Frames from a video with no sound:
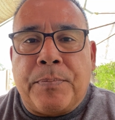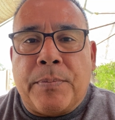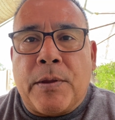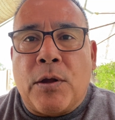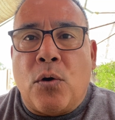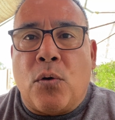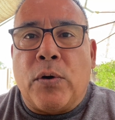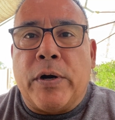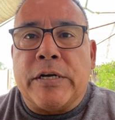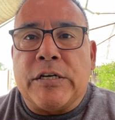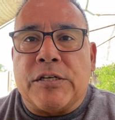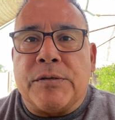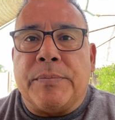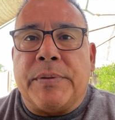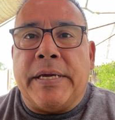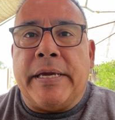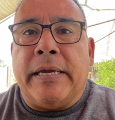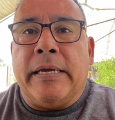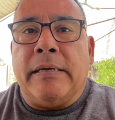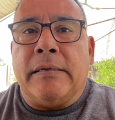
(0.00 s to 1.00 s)
going to
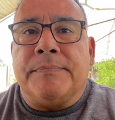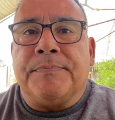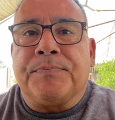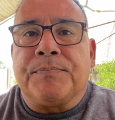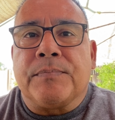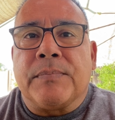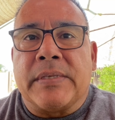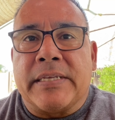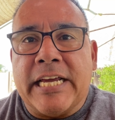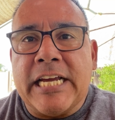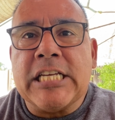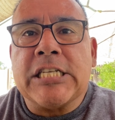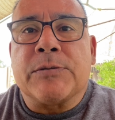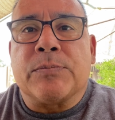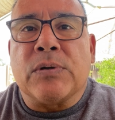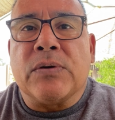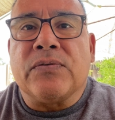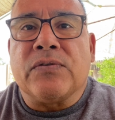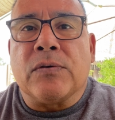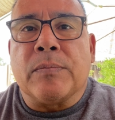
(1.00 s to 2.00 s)
be
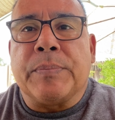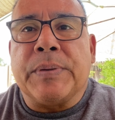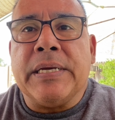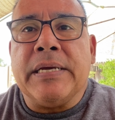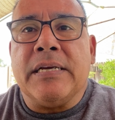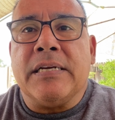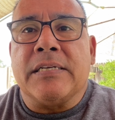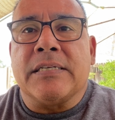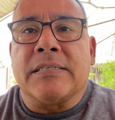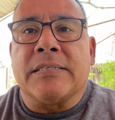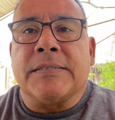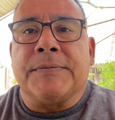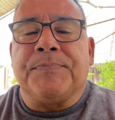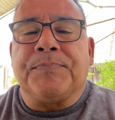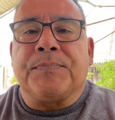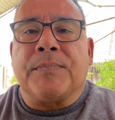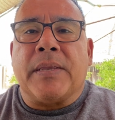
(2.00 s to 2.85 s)
desperate for peace.